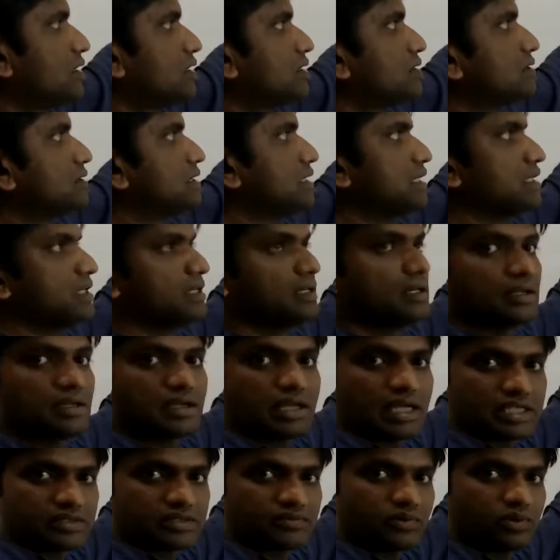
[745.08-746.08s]
the
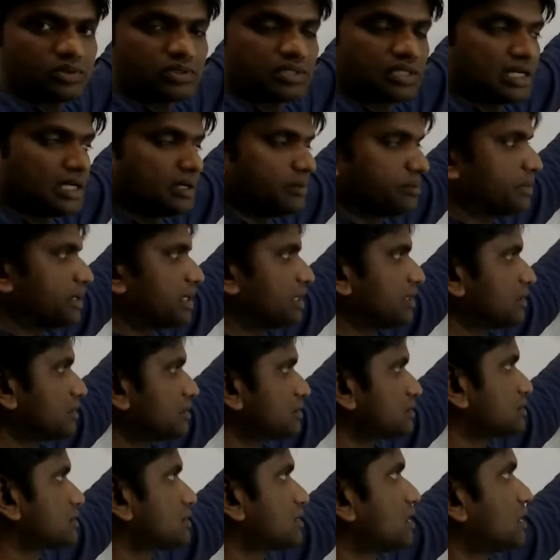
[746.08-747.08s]
cash flow statement
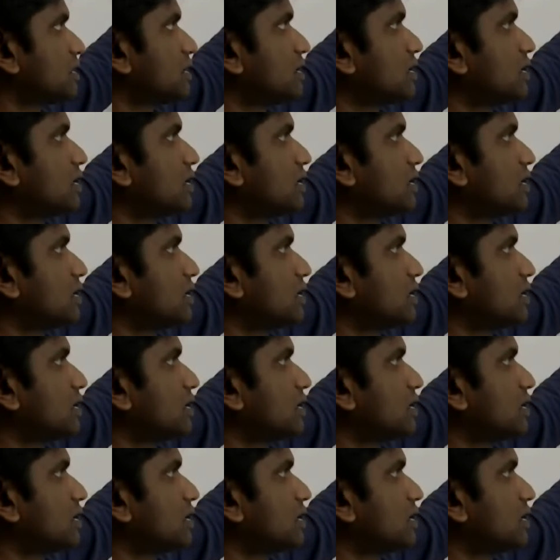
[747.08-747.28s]
is